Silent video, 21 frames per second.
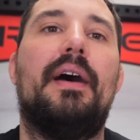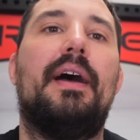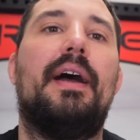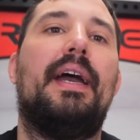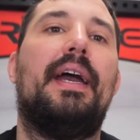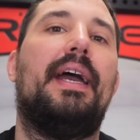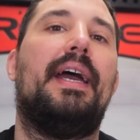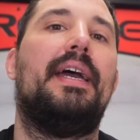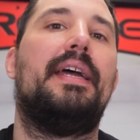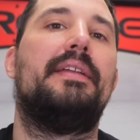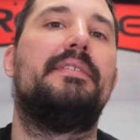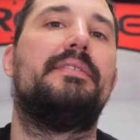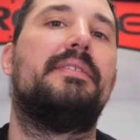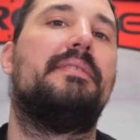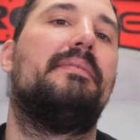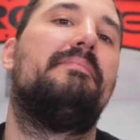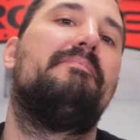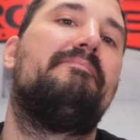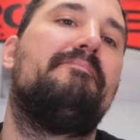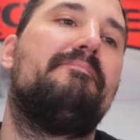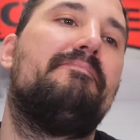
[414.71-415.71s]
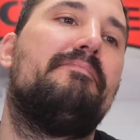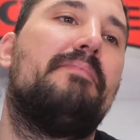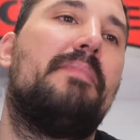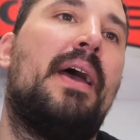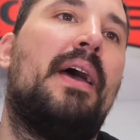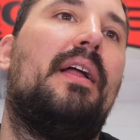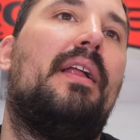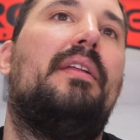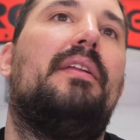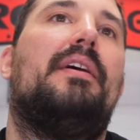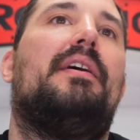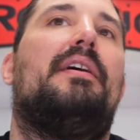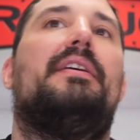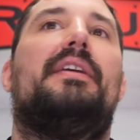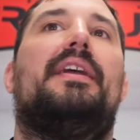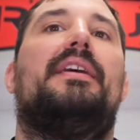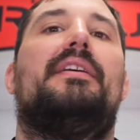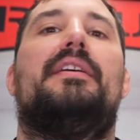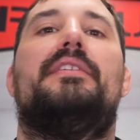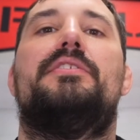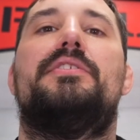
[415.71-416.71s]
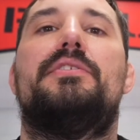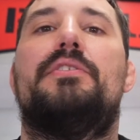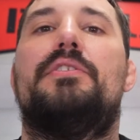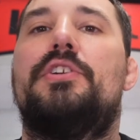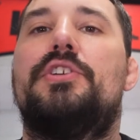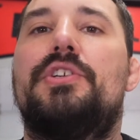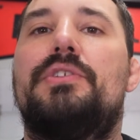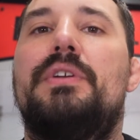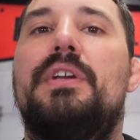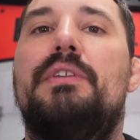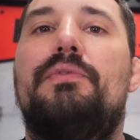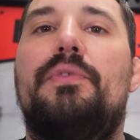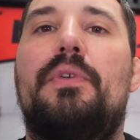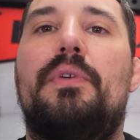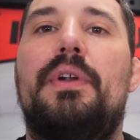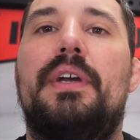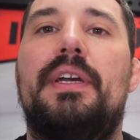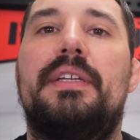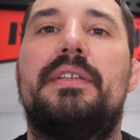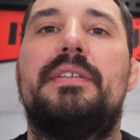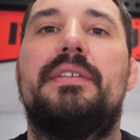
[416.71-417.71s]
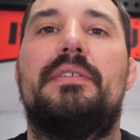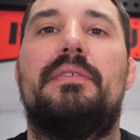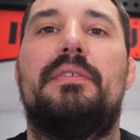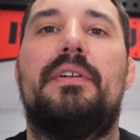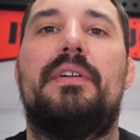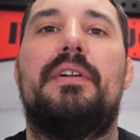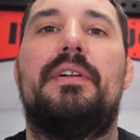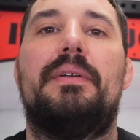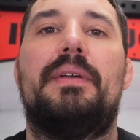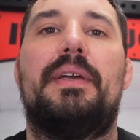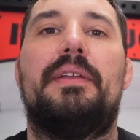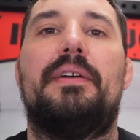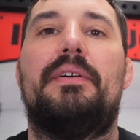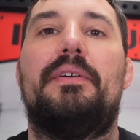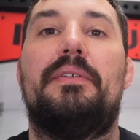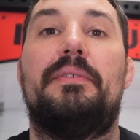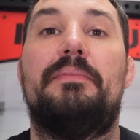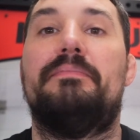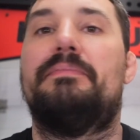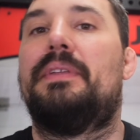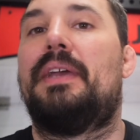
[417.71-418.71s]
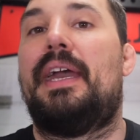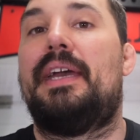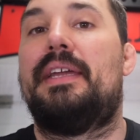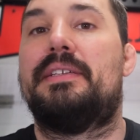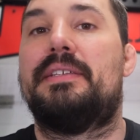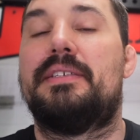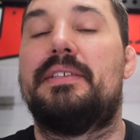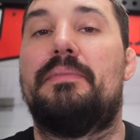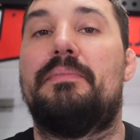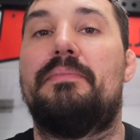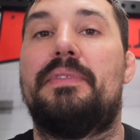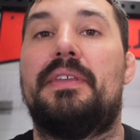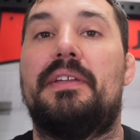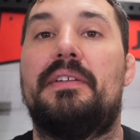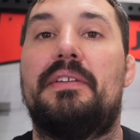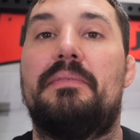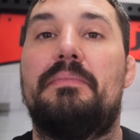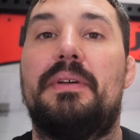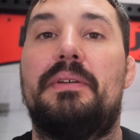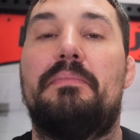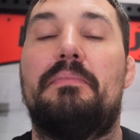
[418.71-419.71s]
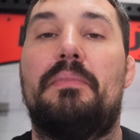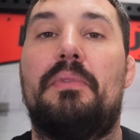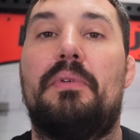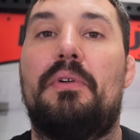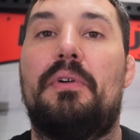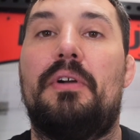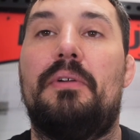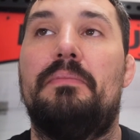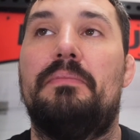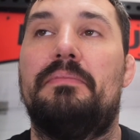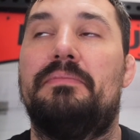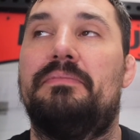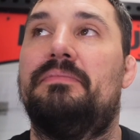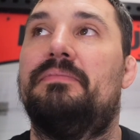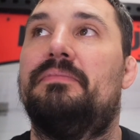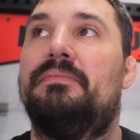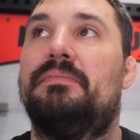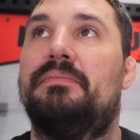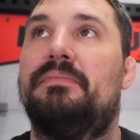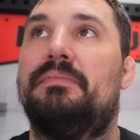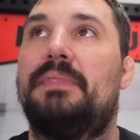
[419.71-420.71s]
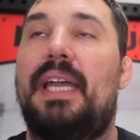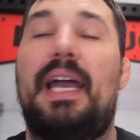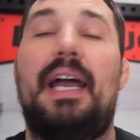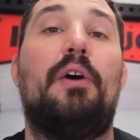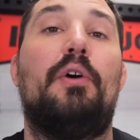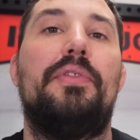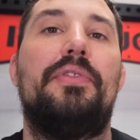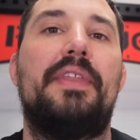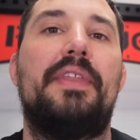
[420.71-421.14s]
and well, I can get surgery for it or get something a bit more out